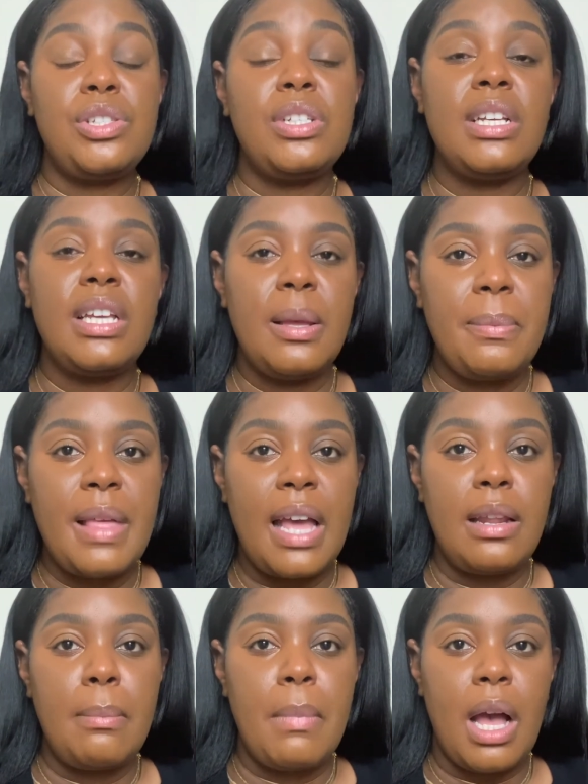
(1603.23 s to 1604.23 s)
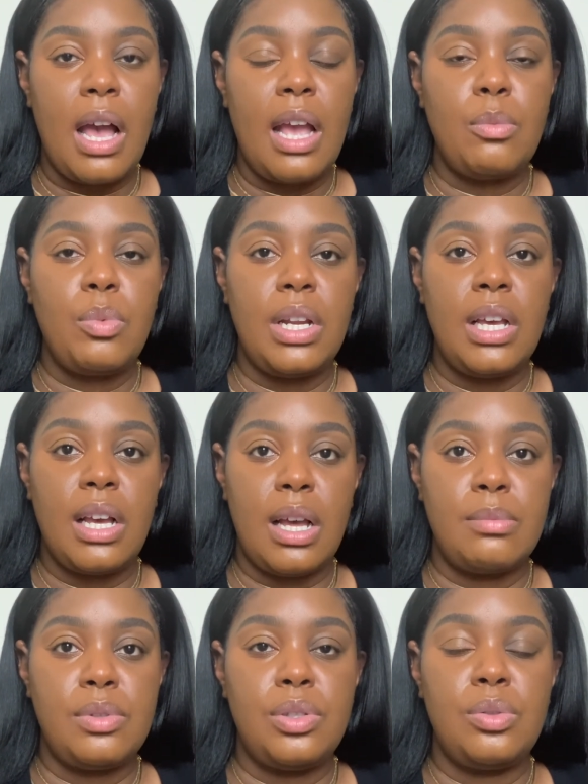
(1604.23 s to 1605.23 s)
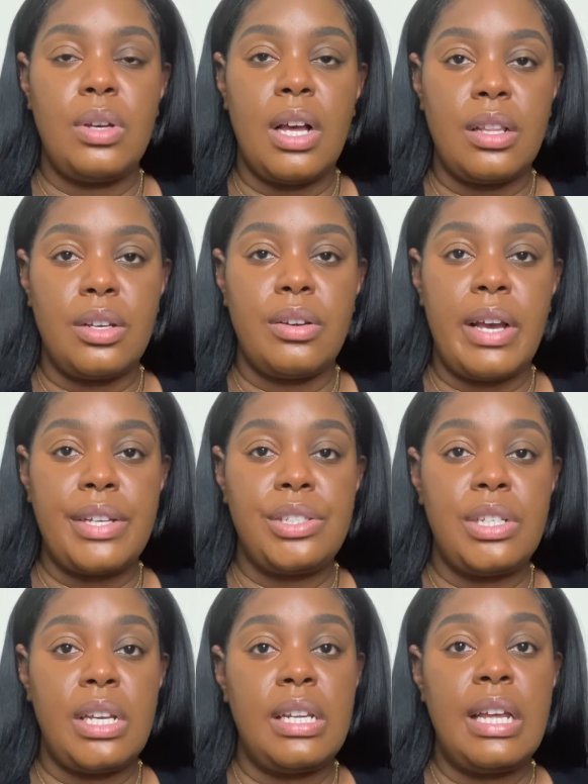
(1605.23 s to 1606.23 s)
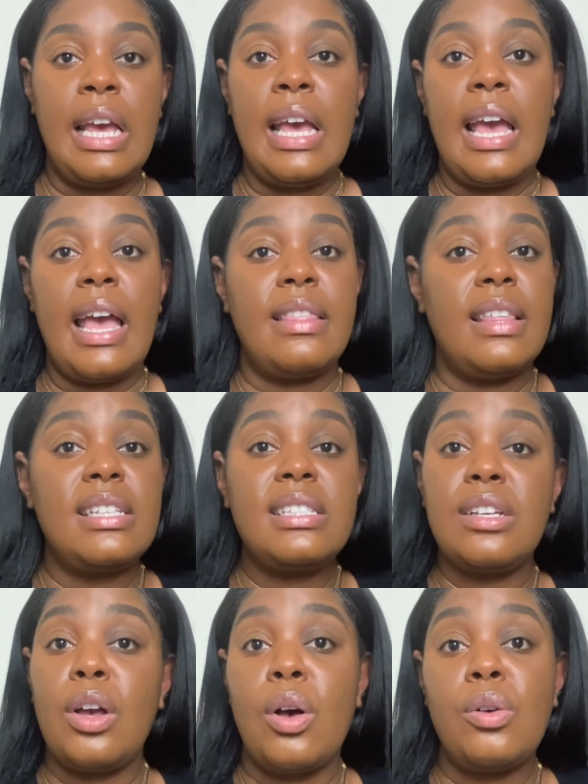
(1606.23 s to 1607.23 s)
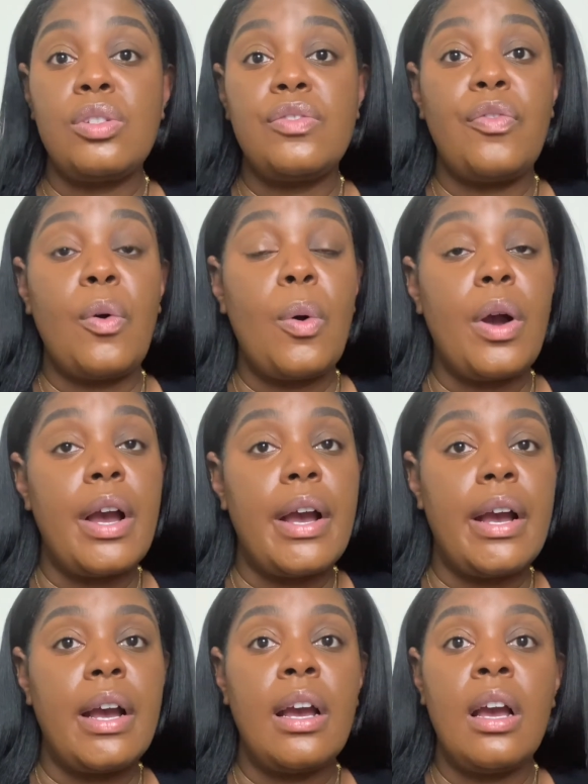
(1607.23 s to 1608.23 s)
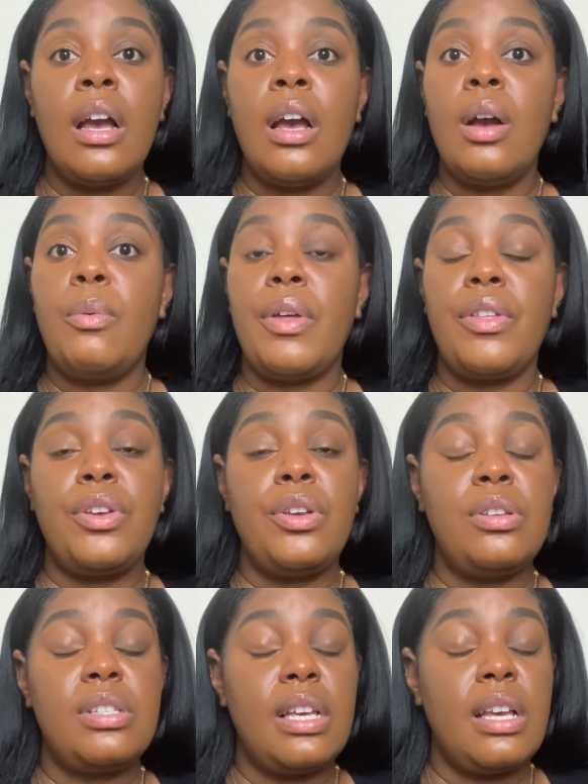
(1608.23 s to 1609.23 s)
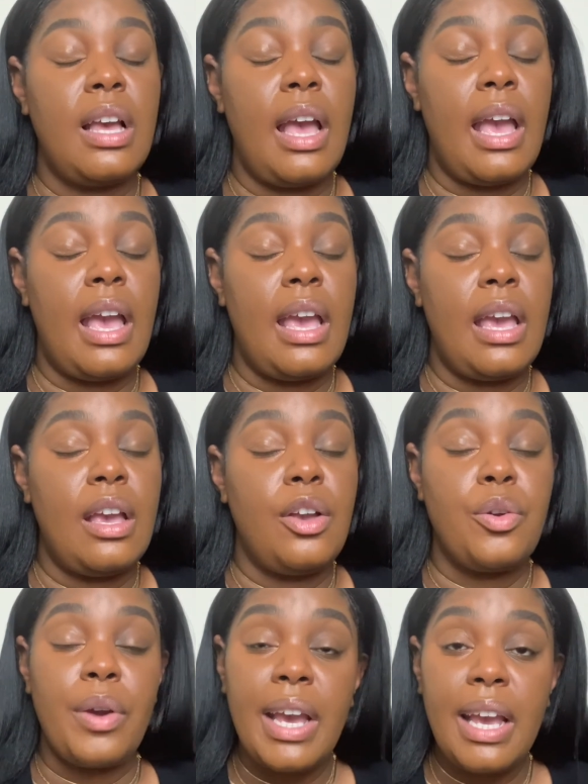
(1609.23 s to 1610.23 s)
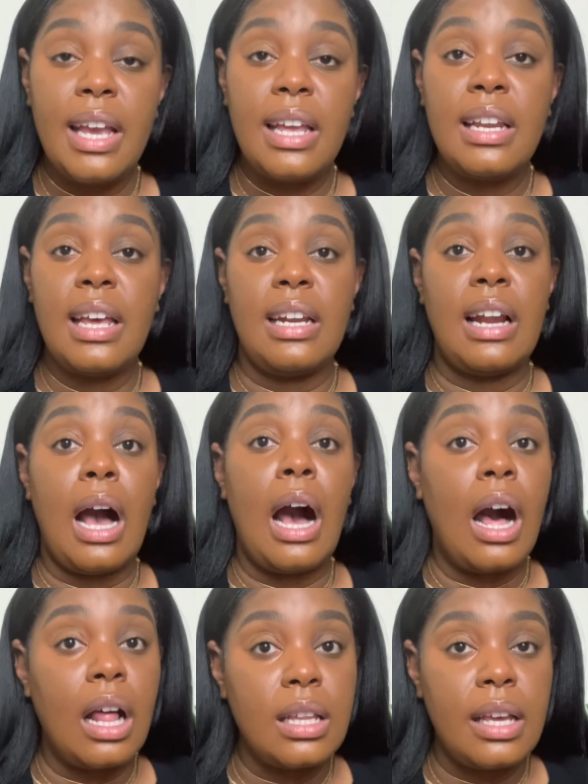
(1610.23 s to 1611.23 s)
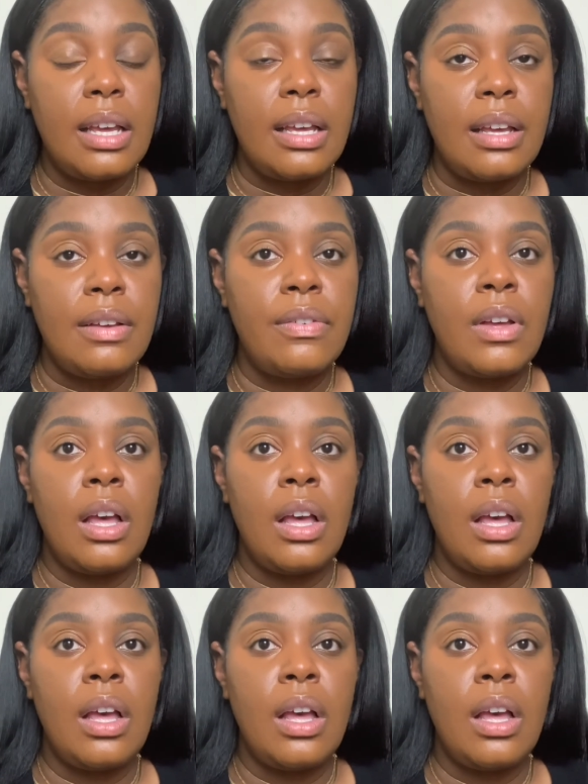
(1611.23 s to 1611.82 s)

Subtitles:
you to keep that in mind when it comes to color correction. And this goes for whether you're using a green, an olive,